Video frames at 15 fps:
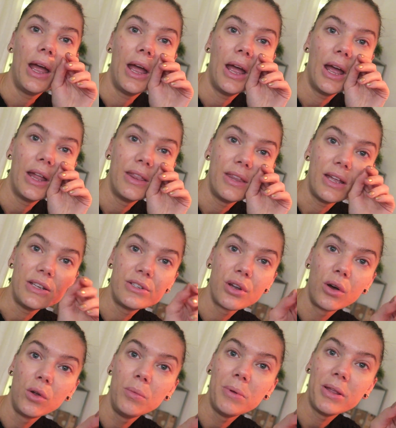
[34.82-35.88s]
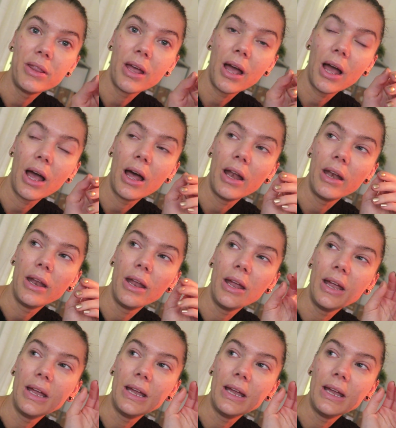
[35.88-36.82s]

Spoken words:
and they told me that